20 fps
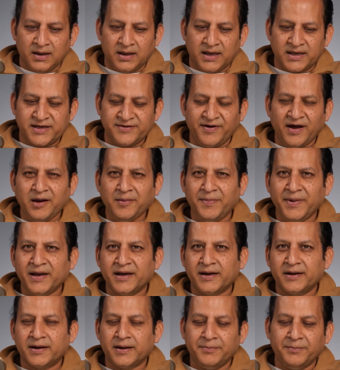
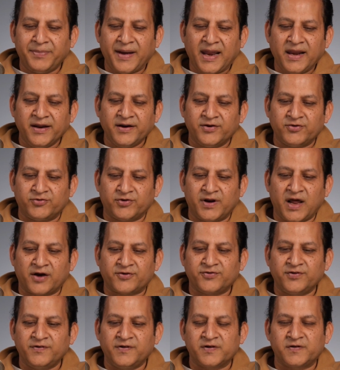Developing a compelling
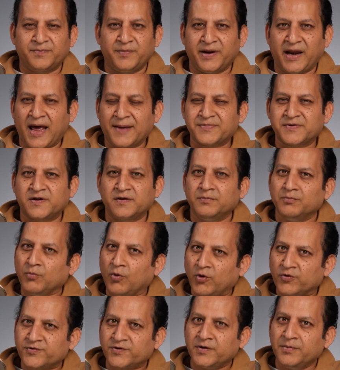introduction is perhaps the
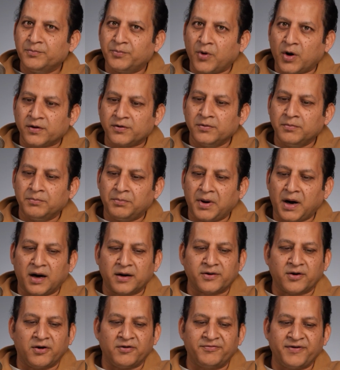most important
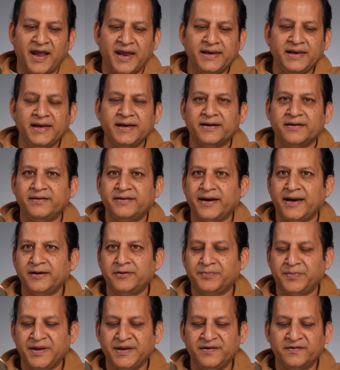part of any
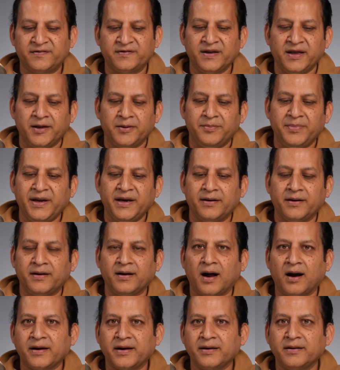content piece, be it an
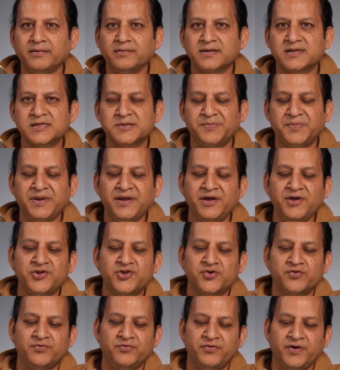article,
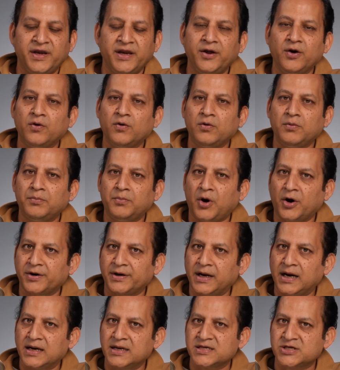speech, video,
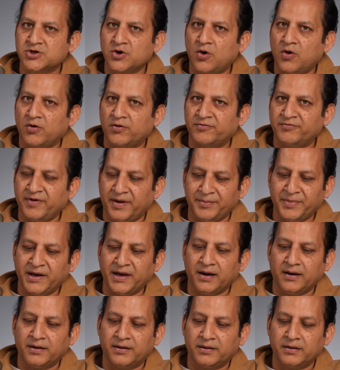podcast, or
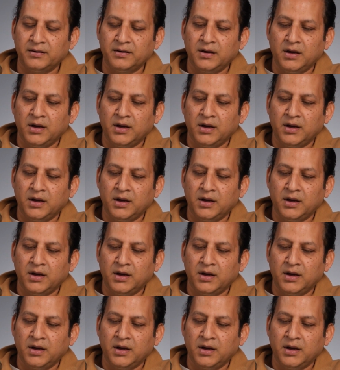webinar.